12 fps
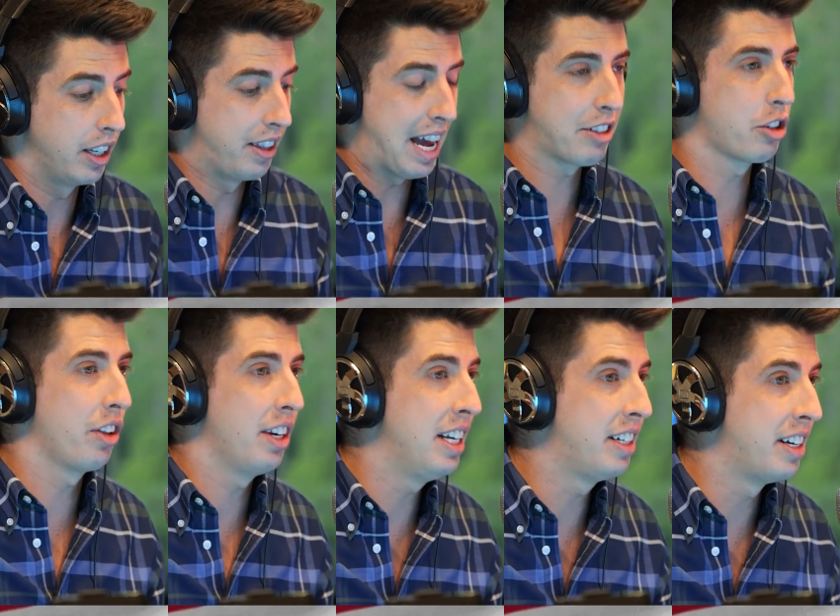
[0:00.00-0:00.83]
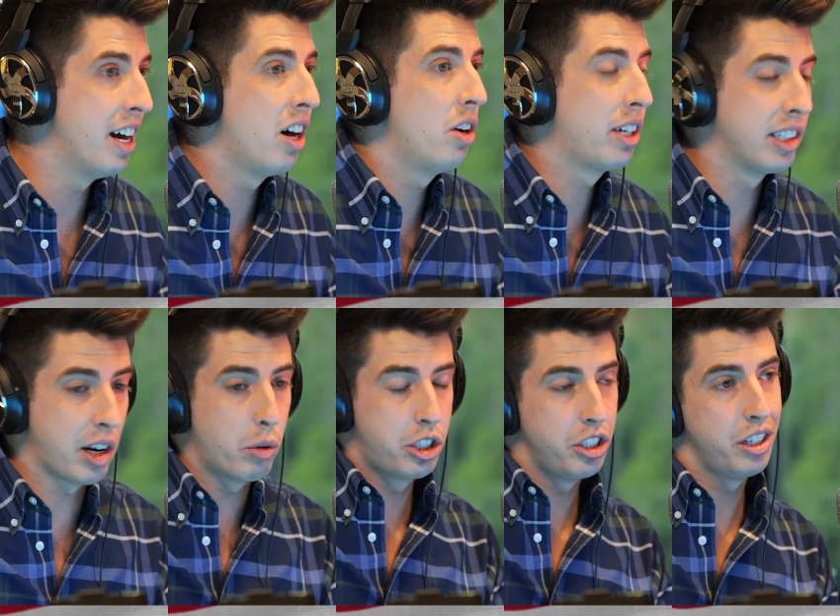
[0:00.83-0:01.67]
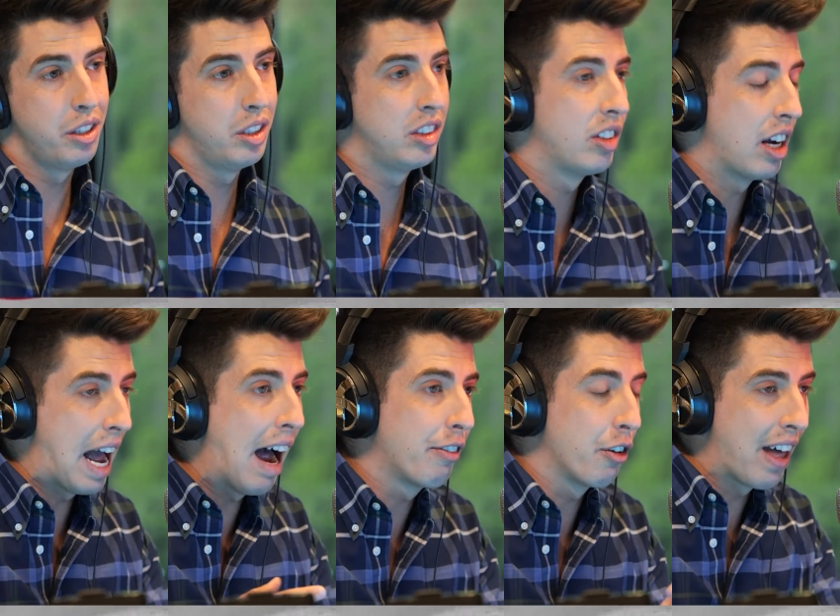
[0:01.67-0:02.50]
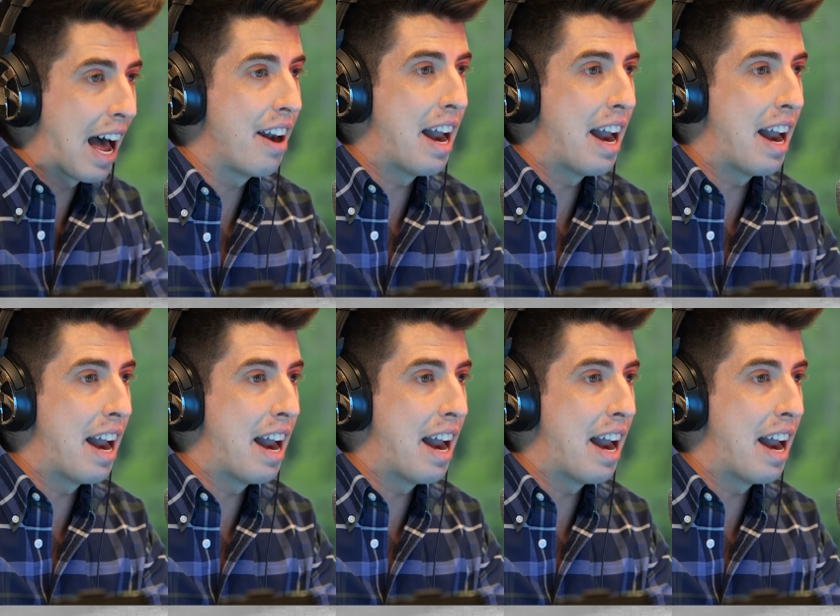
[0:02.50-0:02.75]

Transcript: that's all they need to know, because then what you do is after that,